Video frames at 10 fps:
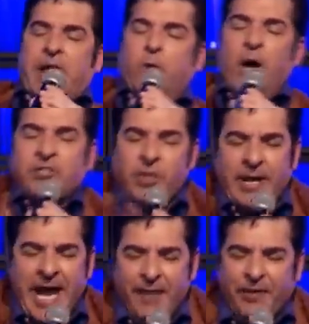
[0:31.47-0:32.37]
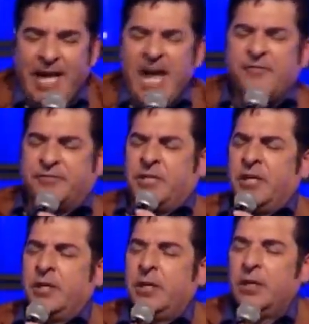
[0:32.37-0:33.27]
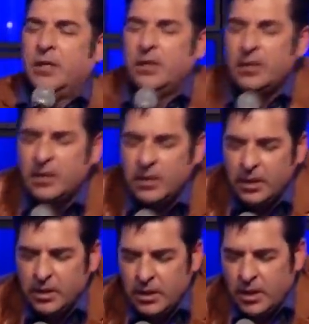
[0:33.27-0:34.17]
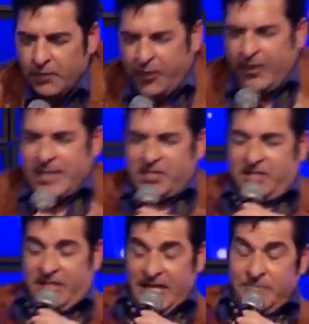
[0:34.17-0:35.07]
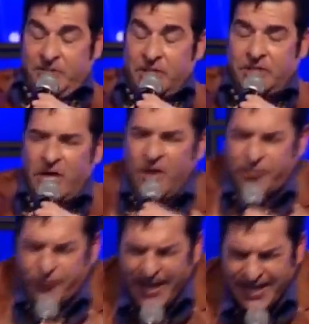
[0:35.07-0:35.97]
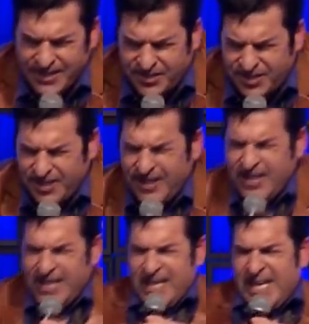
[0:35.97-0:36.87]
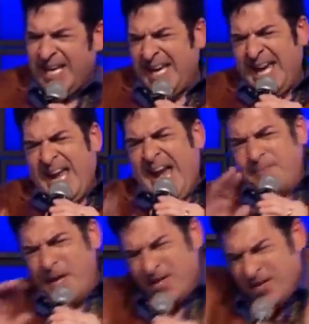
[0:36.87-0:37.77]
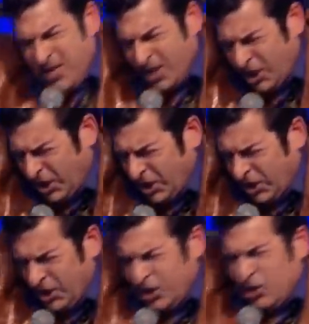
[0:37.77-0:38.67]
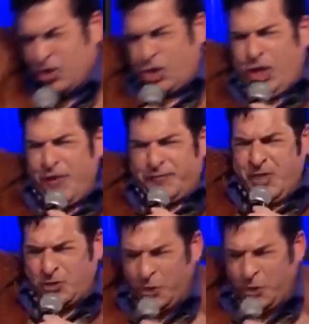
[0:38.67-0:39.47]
what do we have left? For it seems as though things have been shifted to